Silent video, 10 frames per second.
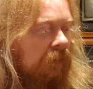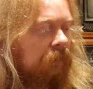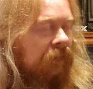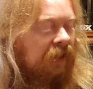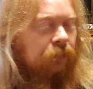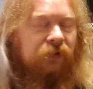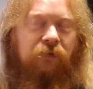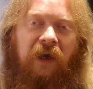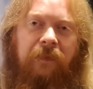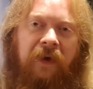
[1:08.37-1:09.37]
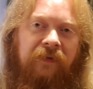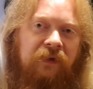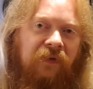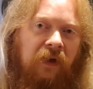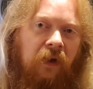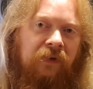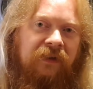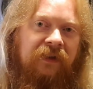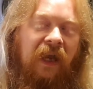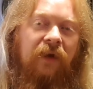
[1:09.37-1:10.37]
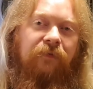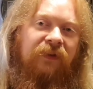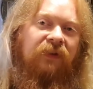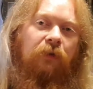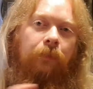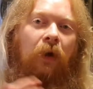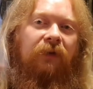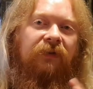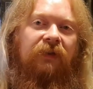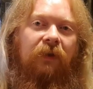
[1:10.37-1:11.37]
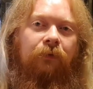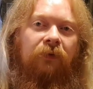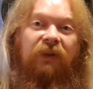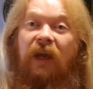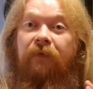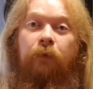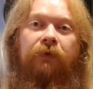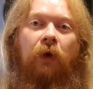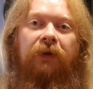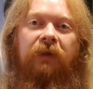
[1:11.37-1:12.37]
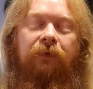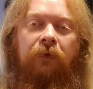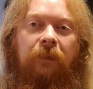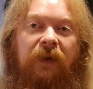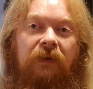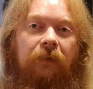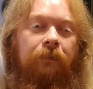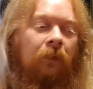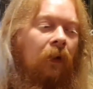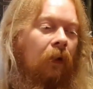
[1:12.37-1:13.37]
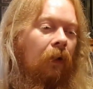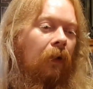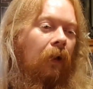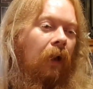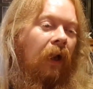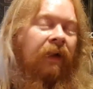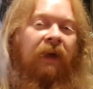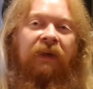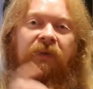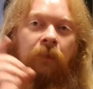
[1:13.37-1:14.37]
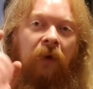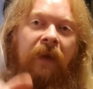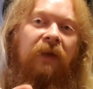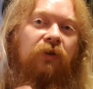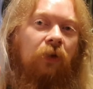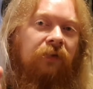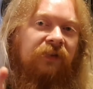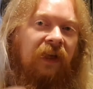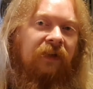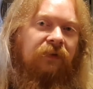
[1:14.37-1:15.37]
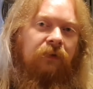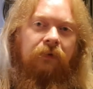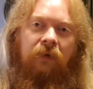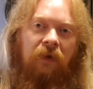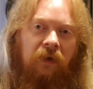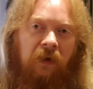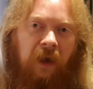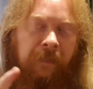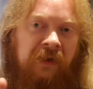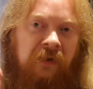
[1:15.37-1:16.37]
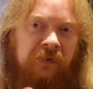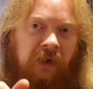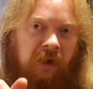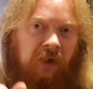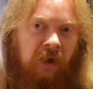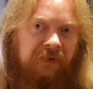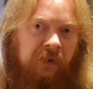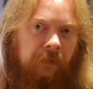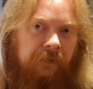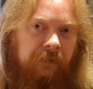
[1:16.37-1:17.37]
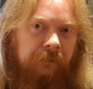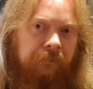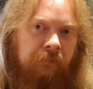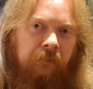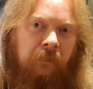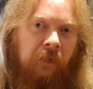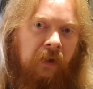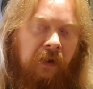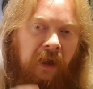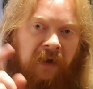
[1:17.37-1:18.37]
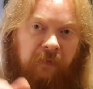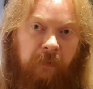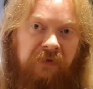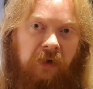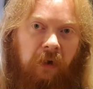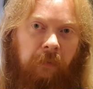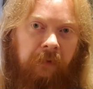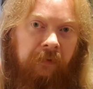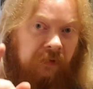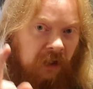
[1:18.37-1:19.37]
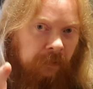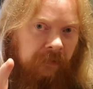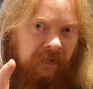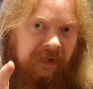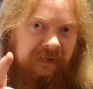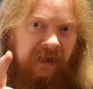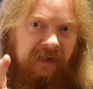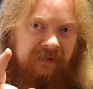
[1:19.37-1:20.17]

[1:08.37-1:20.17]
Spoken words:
But that's what's great about these VRs, is every single person's different and everyone's got a different opinion. And as my mate John says, opinions are like arseholes. Everyone's got one, no one thinks theirs